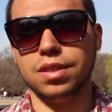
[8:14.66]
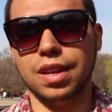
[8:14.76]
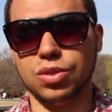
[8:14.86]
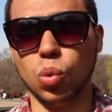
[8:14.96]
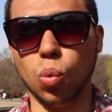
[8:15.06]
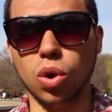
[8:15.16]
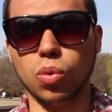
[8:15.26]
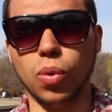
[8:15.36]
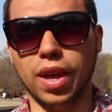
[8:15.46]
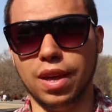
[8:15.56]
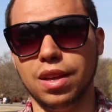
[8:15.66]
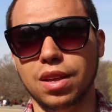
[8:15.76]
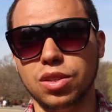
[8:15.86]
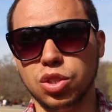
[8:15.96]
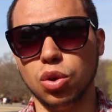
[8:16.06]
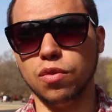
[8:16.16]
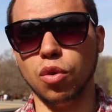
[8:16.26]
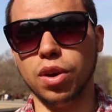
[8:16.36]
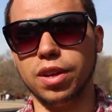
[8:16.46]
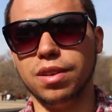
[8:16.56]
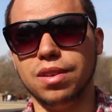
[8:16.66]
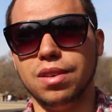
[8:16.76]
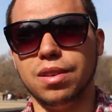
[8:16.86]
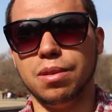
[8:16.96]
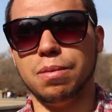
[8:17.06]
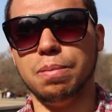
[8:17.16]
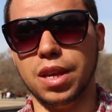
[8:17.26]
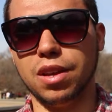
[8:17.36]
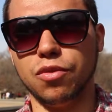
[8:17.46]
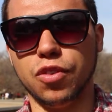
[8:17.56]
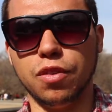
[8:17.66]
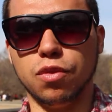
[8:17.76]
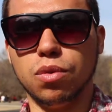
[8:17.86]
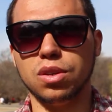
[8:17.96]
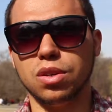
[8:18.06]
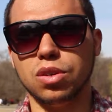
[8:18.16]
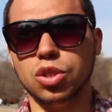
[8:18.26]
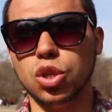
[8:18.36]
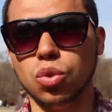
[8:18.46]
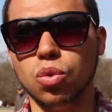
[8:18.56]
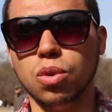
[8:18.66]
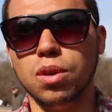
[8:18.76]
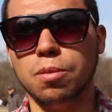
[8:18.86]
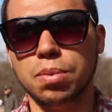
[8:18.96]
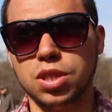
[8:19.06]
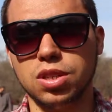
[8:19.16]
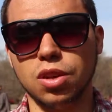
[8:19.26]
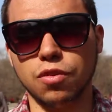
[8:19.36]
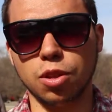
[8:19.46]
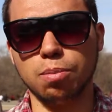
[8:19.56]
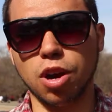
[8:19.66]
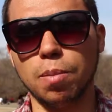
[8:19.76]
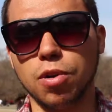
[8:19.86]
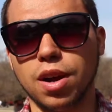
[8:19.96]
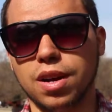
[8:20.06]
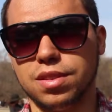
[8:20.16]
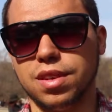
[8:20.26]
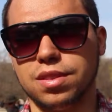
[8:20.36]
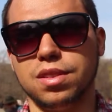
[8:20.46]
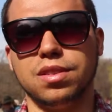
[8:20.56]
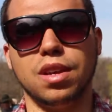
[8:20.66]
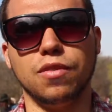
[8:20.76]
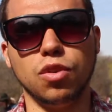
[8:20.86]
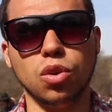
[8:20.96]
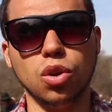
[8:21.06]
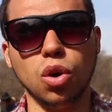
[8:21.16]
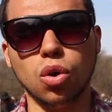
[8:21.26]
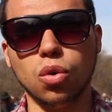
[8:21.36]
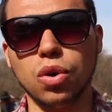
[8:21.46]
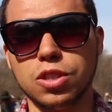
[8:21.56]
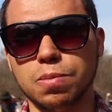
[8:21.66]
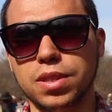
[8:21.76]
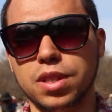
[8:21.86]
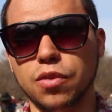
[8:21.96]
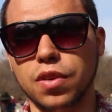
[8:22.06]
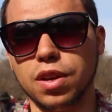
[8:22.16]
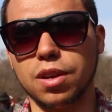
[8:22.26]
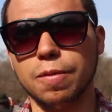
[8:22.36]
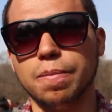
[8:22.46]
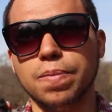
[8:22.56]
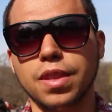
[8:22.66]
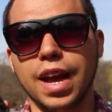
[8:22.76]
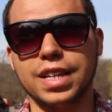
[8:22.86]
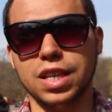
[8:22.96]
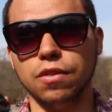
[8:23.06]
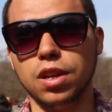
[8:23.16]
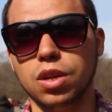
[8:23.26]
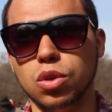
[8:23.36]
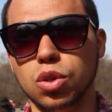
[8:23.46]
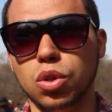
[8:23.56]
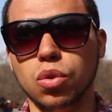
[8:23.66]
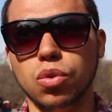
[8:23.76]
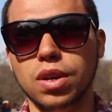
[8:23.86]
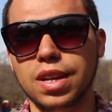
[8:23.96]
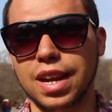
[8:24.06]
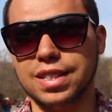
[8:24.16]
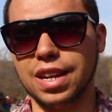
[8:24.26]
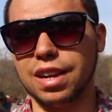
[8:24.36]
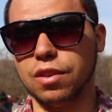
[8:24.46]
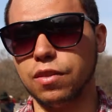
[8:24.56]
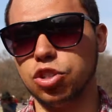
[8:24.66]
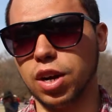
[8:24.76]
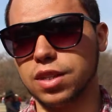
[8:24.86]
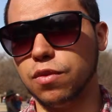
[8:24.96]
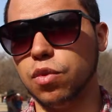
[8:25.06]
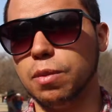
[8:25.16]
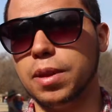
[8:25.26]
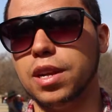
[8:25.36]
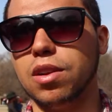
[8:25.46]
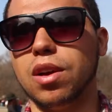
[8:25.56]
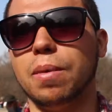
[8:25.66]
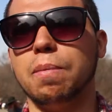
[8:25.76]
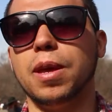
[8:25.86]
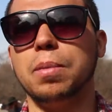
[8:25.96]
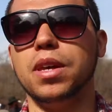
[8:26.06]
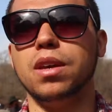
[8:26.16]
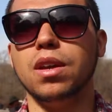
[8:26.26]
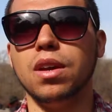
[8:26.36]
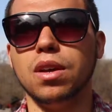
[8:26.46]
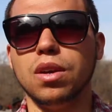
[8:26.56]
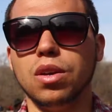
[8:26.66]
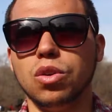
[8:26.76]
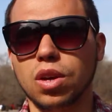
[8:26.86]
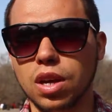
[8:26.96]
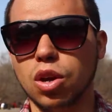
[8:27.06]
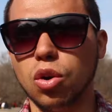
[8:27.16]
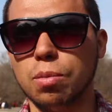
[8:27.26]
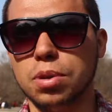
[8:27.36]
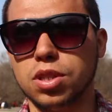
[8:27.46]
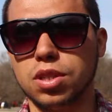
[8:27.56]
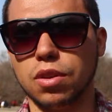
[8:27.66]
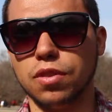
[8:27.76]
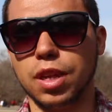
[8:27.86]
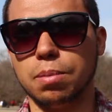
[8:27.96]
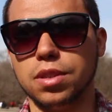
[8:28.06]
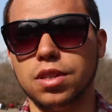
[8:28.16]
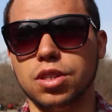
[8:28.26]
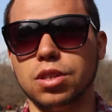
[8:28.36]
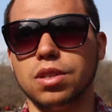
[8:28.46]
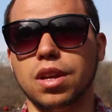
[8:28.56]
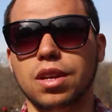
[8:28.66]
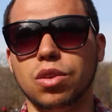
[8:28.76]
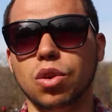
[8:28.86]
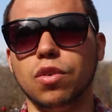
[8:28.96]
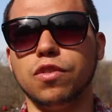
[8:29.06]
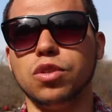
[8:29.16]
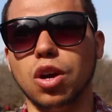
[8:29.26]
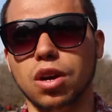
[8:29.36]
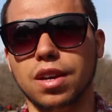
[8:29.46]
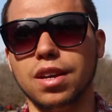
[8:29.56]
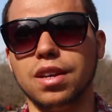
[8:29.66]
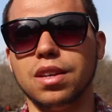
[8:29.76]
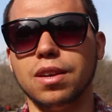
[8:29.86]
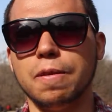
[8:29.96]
That's one way to avoid being unfaithful. 2, put yourself in the proper contexts. If you know a specific activity you do has a lot of attractive women, and maybe you can go and put yourself in that position, and if you're talking